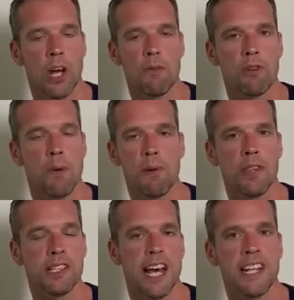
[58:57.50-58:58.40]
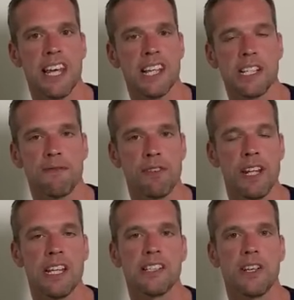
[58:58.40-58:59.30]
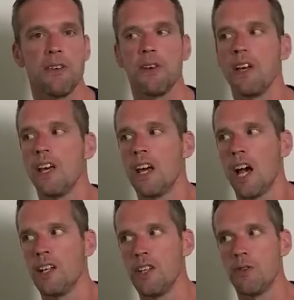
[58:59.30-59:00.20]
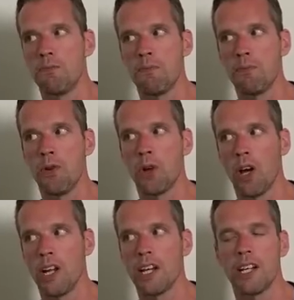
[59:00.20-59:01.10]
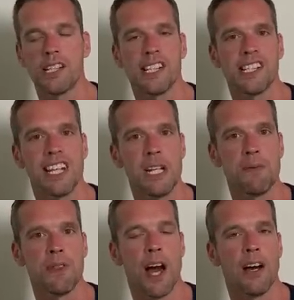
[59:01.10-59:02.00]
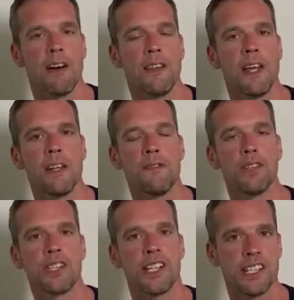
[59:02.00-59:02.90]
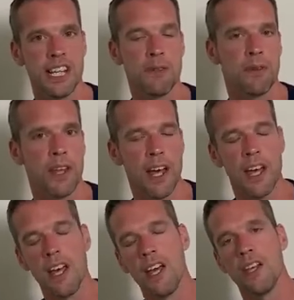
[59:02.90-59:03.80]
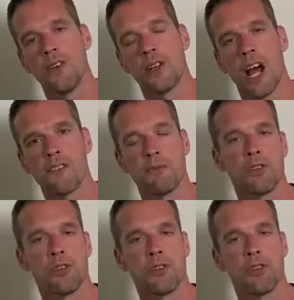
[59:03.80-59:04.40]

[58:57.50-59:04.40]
copy the techniques if you need to, and then you're more likely going to succeed with that. And then if you succeed with it, you're going to have some